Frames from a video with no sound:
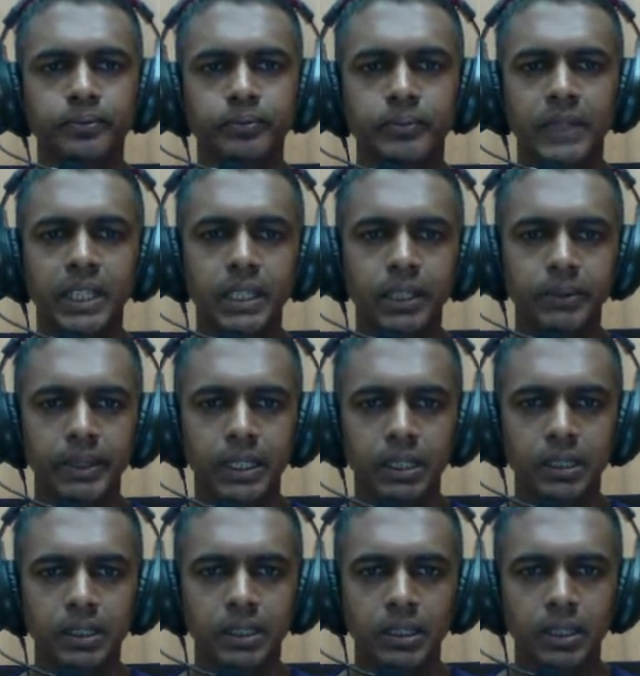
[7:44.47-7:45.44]
Here we
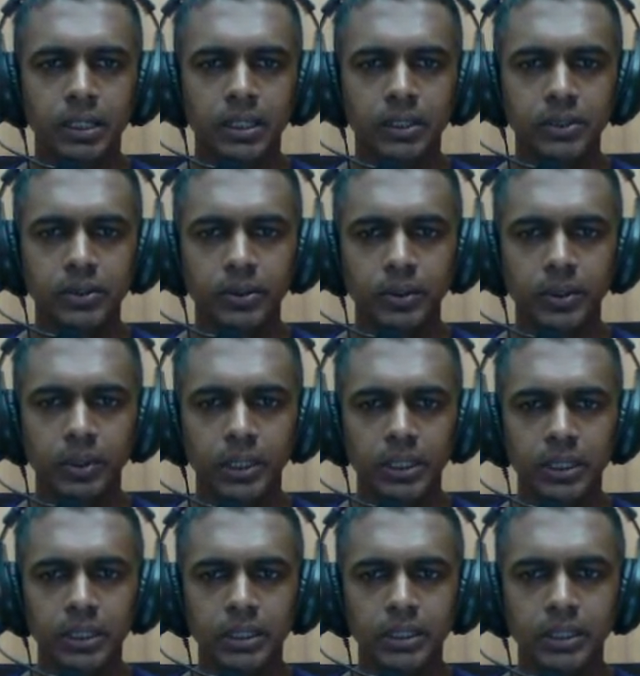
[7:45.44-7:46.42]
are. So
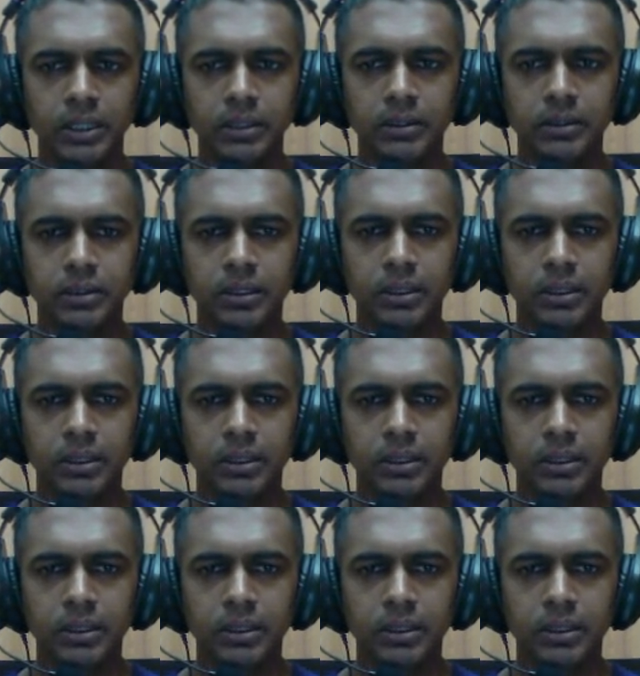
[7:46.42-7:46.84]
it is